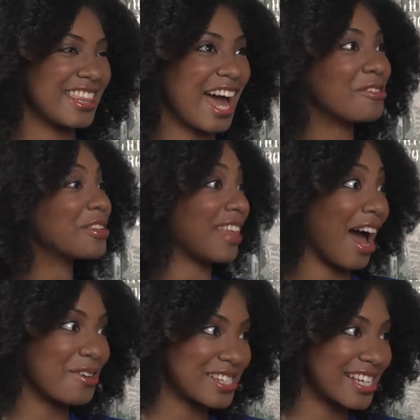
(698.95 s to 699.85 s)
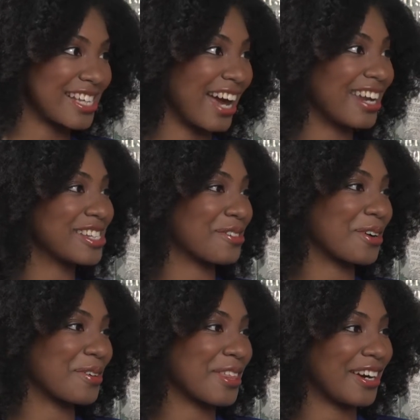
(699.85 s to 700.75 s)
and that was exciting to
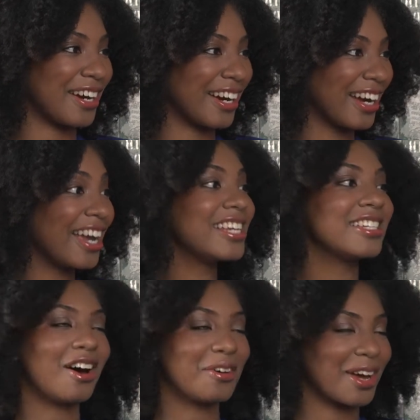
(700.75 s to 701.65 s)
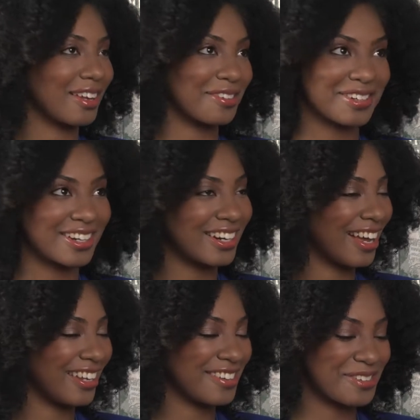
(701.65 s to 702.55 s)
work with her. Oh, I love her. I love